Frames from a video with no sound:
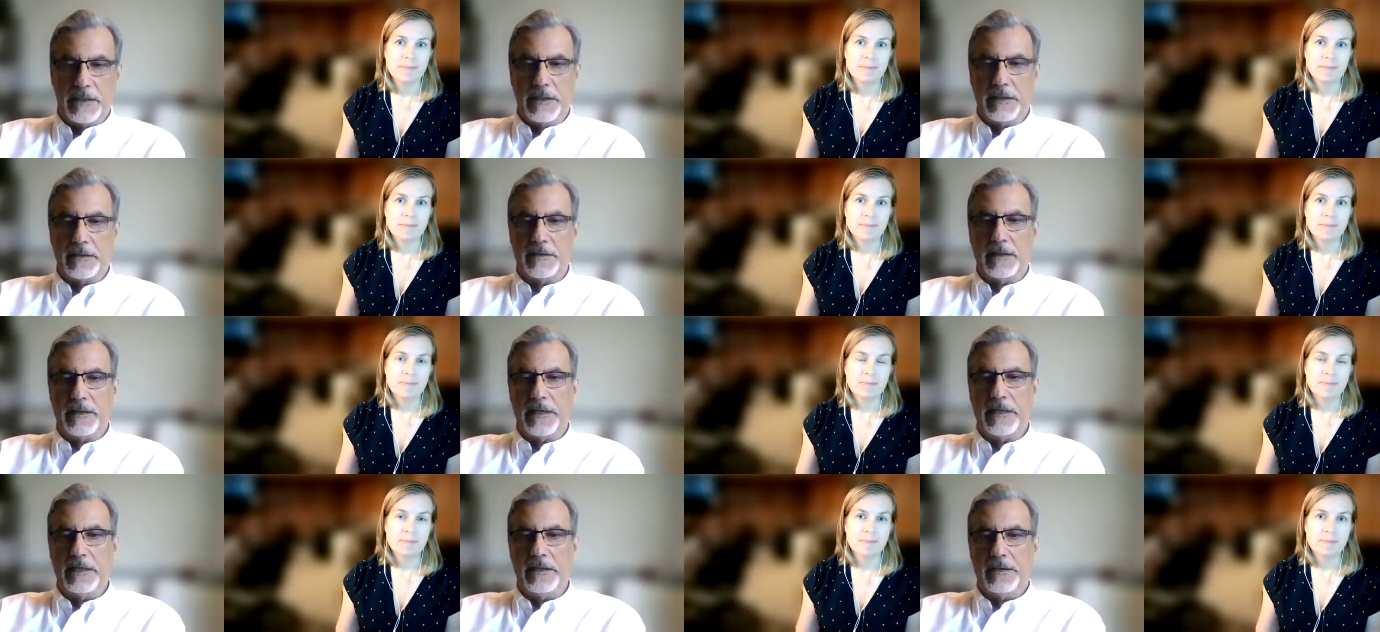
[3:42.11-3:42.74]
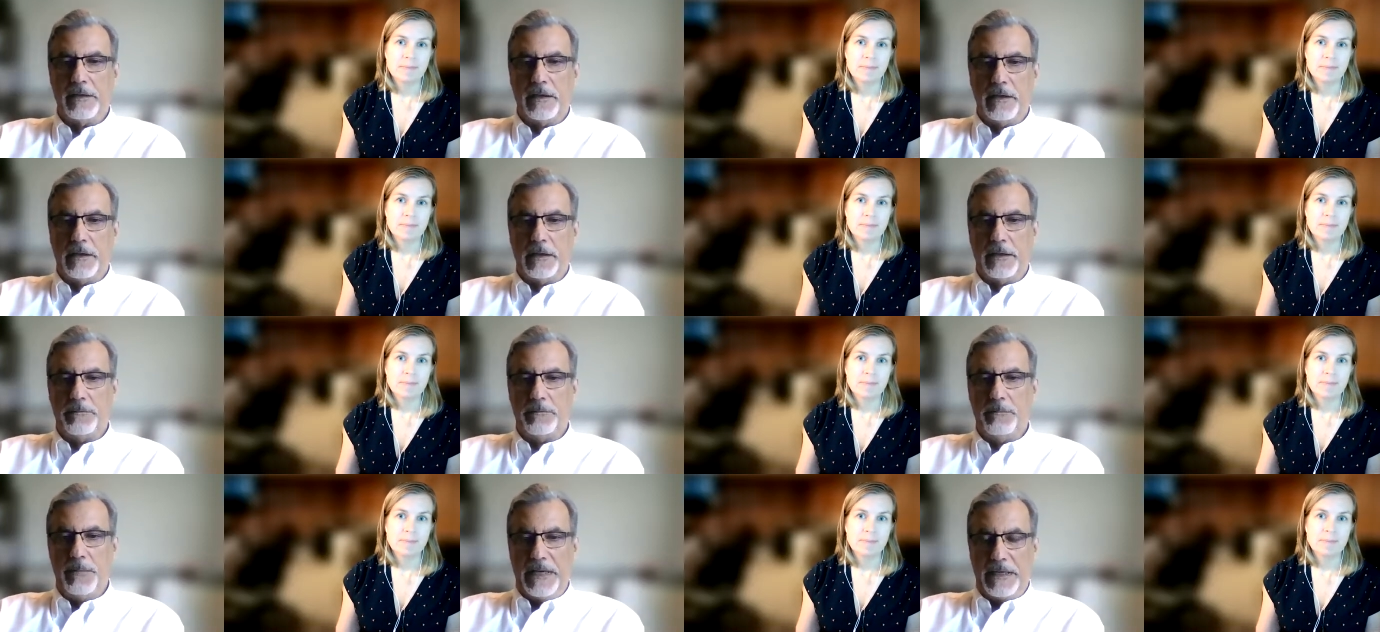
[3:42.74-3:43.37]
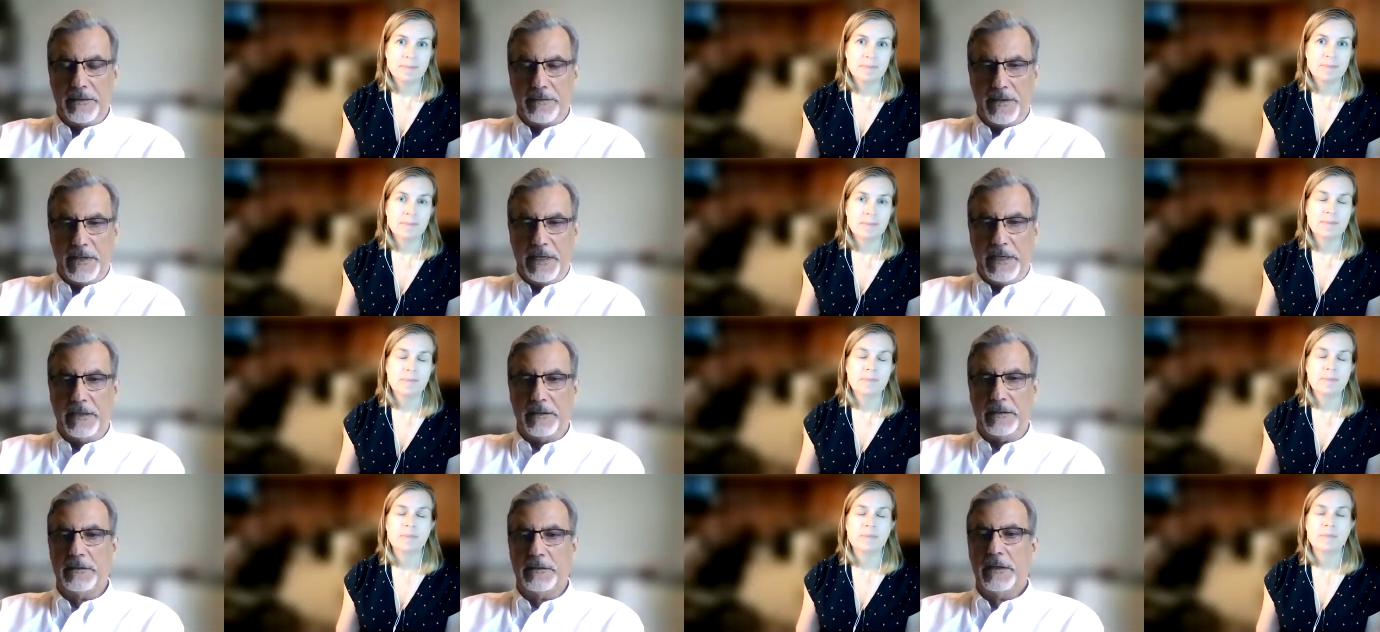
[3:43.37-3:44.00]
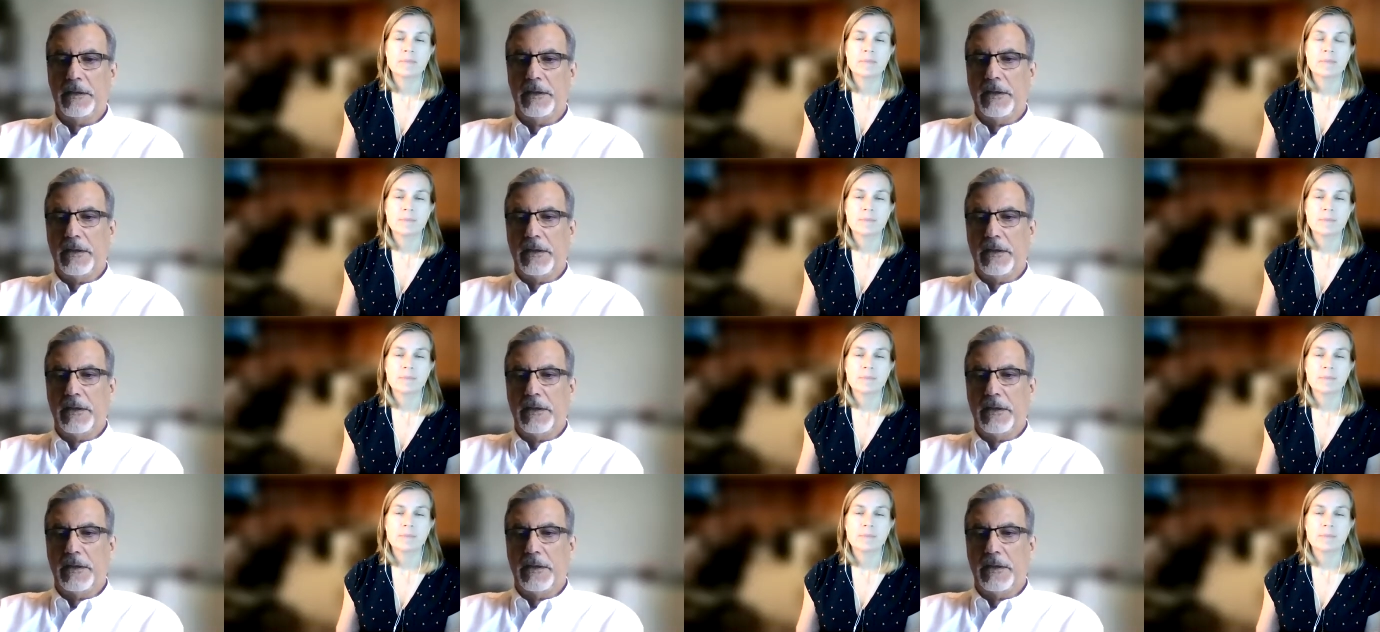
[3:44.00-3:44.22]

Speaker 1: and LEED uh, back then